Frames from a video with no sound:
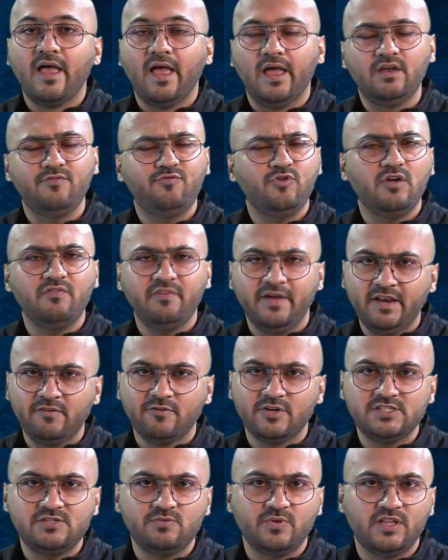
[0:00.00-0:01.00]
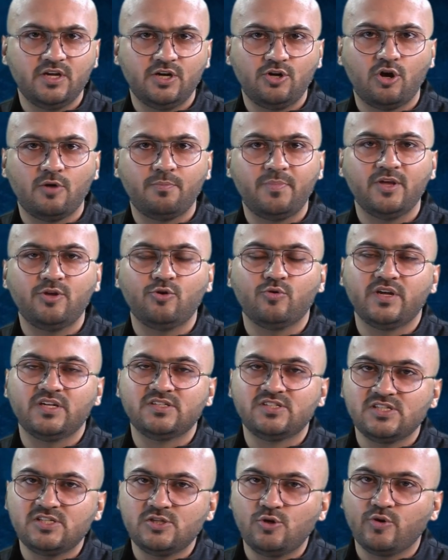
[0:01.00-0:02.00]
And if you are well versed with the topic, you
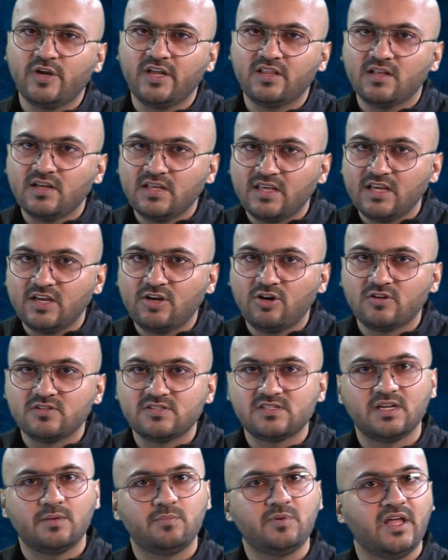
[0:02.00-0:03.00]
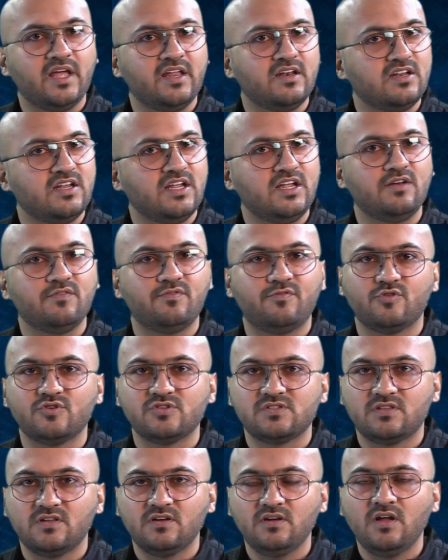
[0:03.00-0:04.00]
can just look at the key concept and
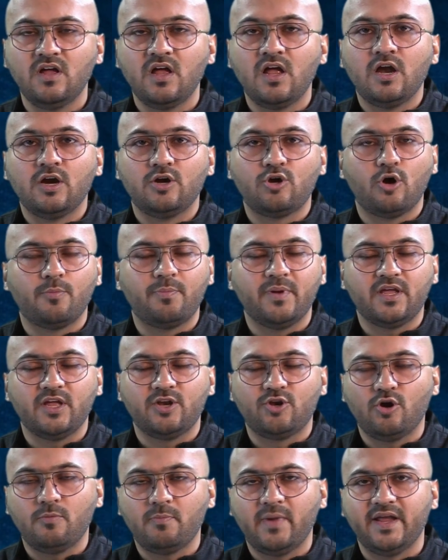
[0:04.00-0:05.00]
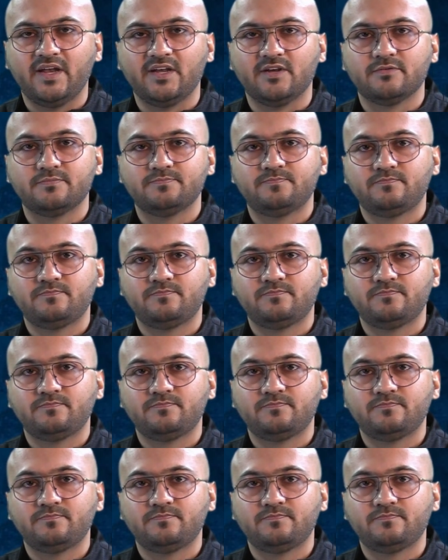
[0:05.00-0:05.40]
reinforce the topic in your mind.